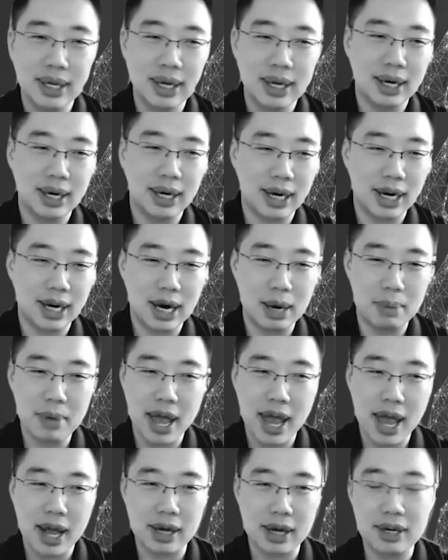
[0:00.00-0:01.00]

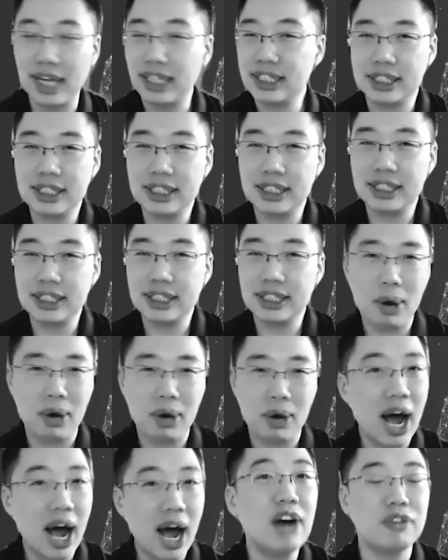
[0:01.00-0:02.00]
And as I said, that's
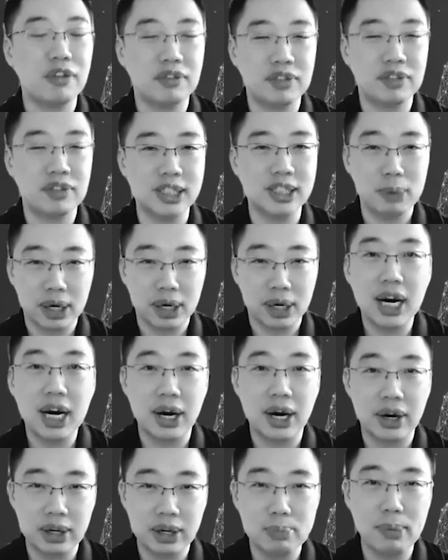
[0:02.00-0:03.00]
about half of the smart
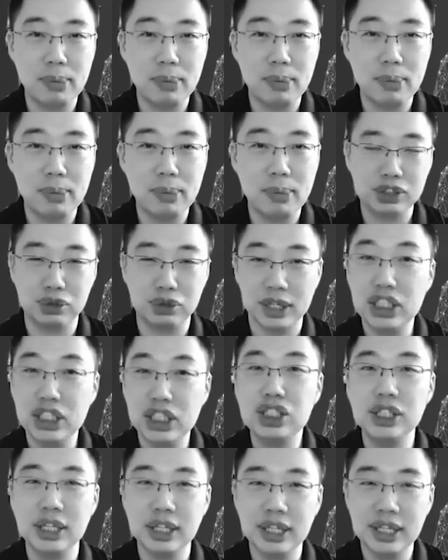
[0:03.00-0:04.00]
card market
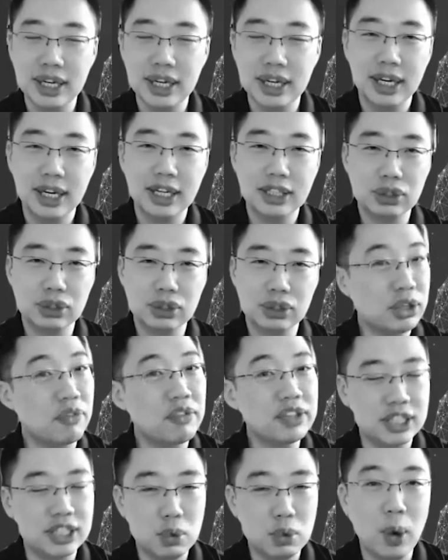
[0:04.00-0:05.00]
traditionally. So that's
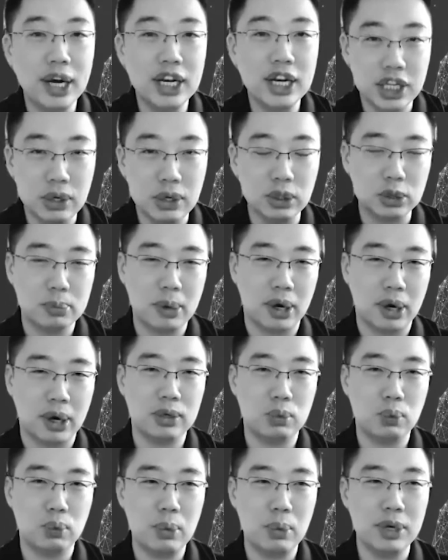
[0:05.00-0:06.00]
obviously one huge
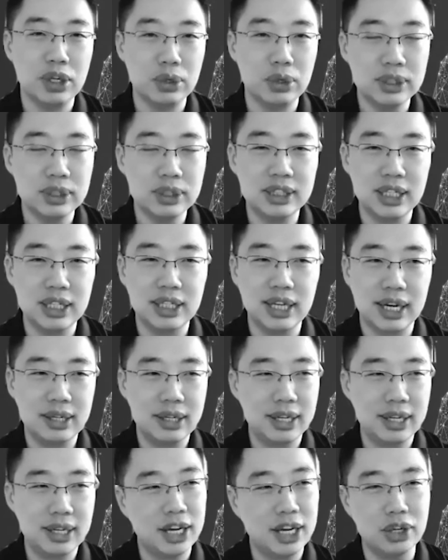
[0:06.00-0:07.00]
market where we do see that,
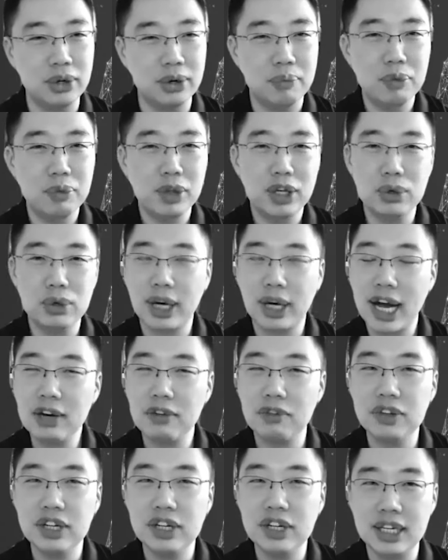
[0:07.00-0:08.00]
yeah, you know, you kind
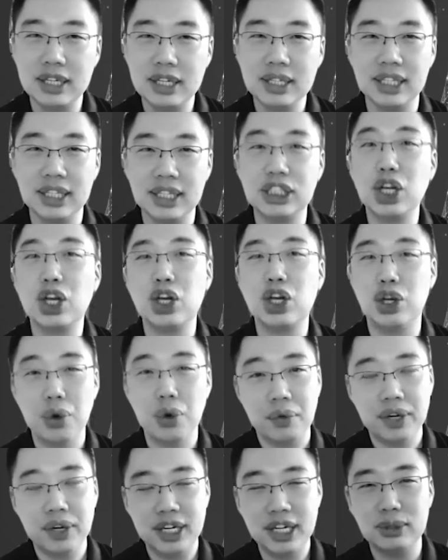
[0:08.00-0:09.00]
of need the
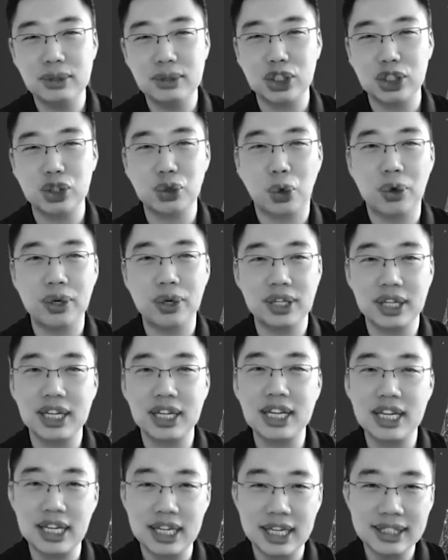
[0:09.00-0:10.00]
security to store the
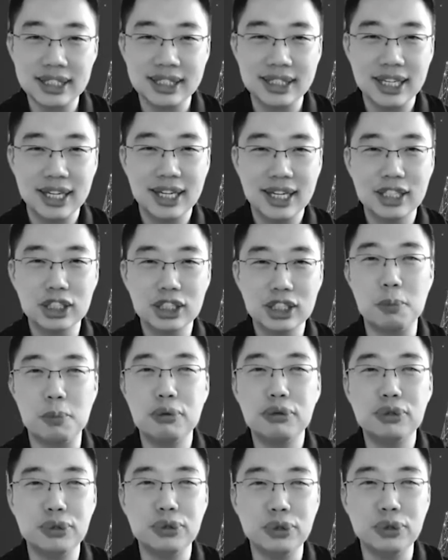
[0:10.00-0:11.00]
keys to
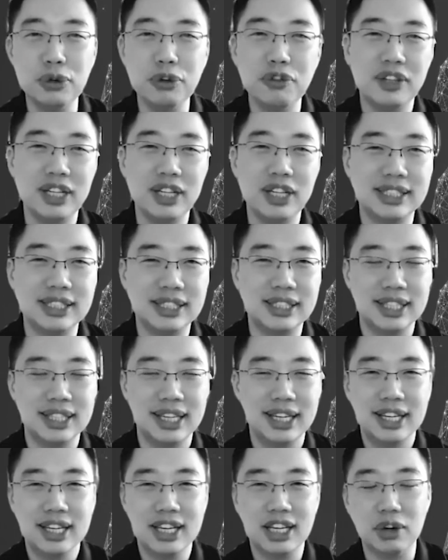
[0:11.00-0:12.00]
prove this,
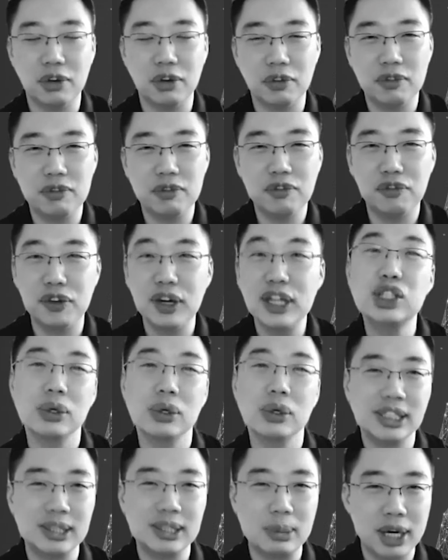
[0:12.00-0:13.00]
you know,
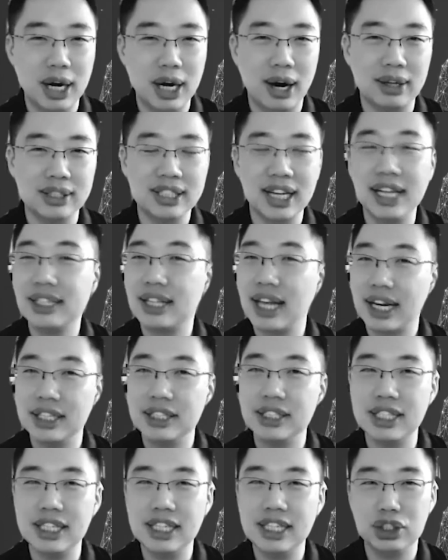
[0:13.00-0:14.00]
virtual SIM card's
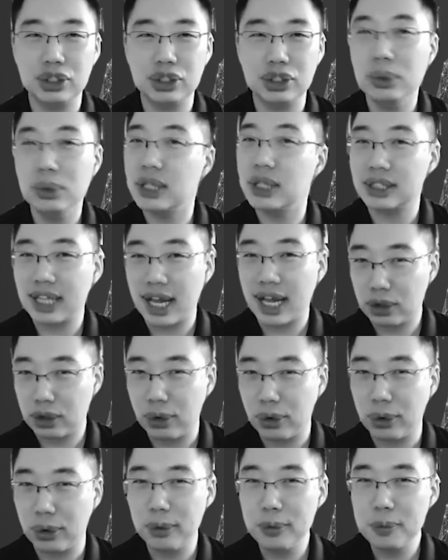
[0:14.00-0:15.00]
identity to the
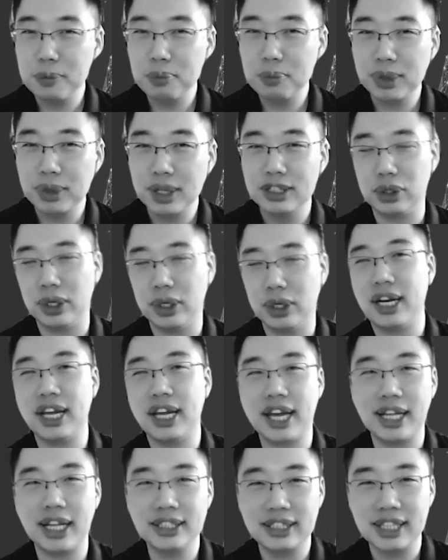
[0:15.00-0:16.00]
telco so that they
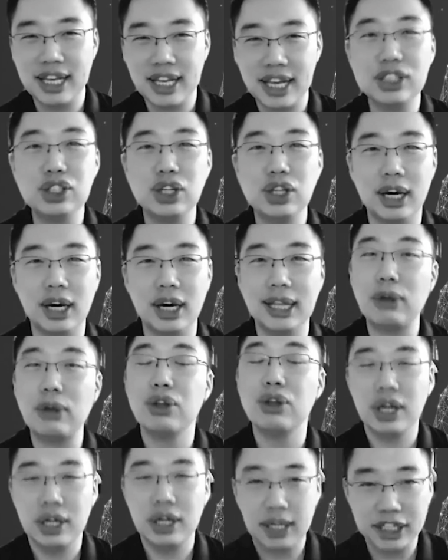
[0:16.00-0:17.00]
can say, yes, you're
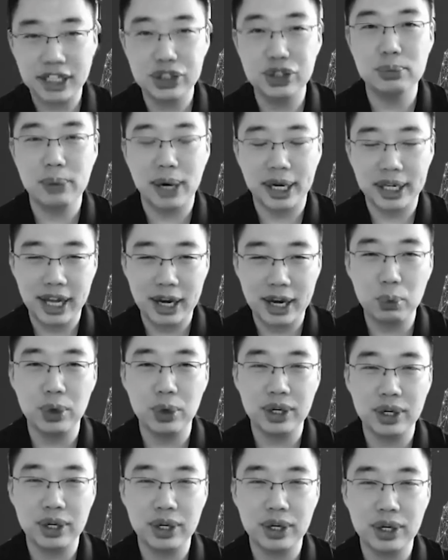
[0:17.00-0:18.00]
allowed to connect to my
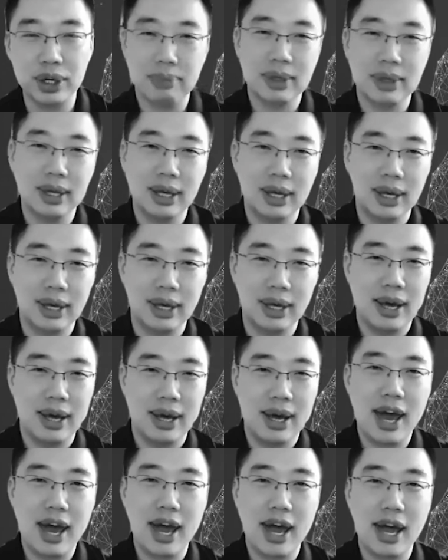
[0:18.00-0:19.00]
network. Yeah.
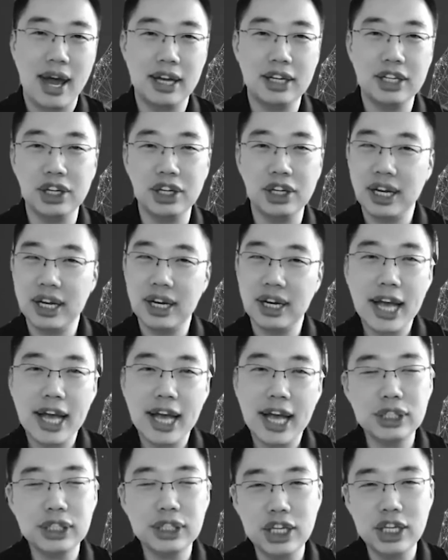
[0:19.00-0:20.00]
And, you know, in an
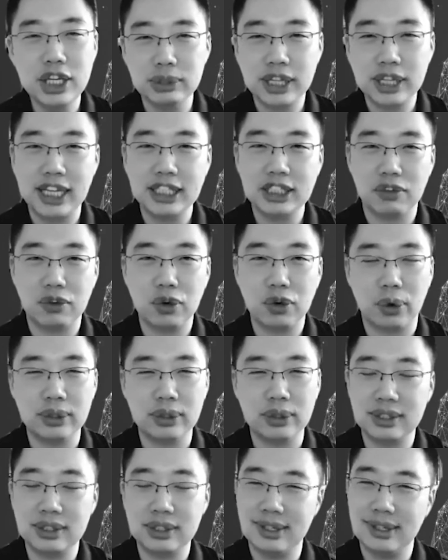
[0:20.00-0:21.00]
IoT use case, of
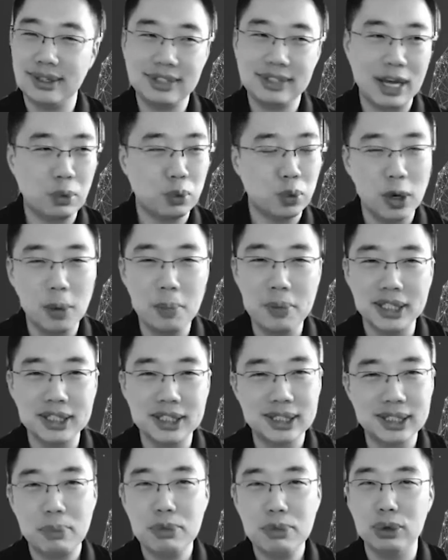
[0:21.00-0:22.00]
course, there will be
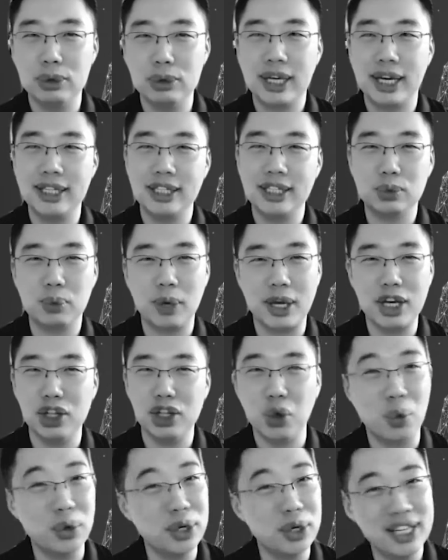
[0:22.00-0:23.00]
some use cases where you
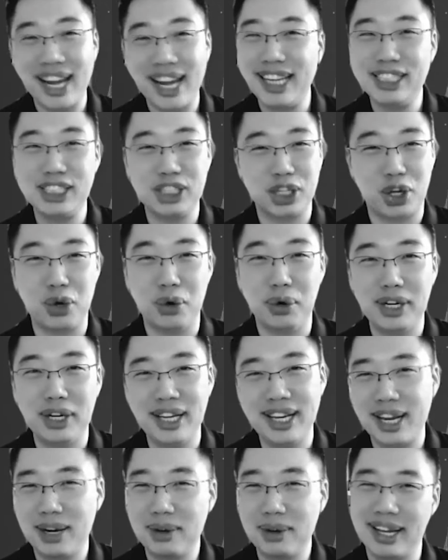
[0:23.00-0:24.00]
don't need any
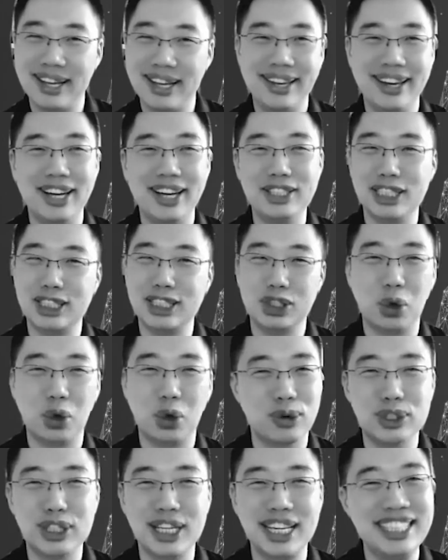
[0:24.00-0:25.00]
security and you're like, yeah, you just
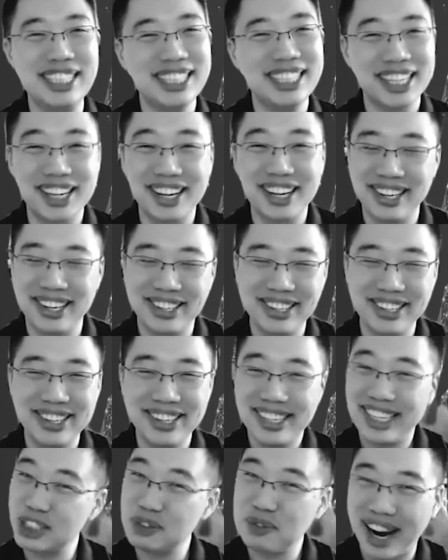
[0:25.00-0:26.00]
store those keys in clear.
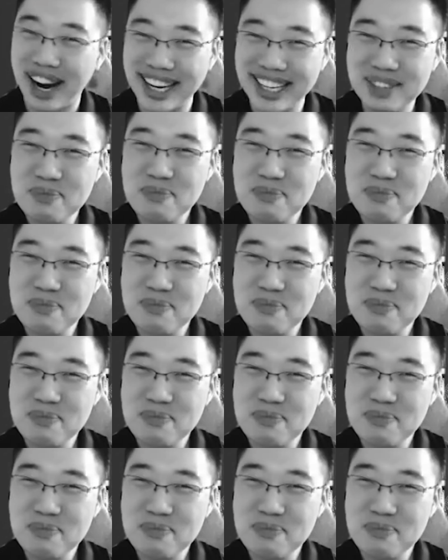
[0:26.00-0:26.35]
That's fine.